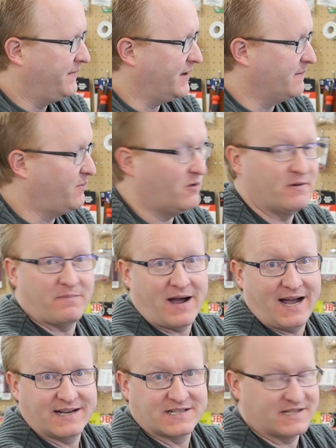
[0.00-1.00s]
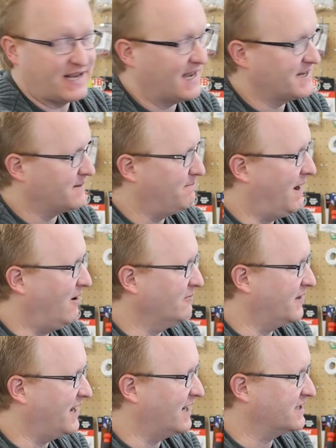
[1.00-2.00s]
The component box has a
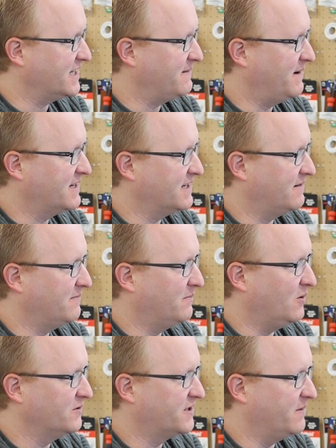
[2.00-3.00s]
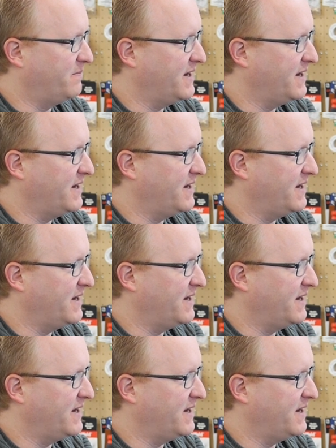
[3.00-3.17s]
mount that actually makes it bolt to the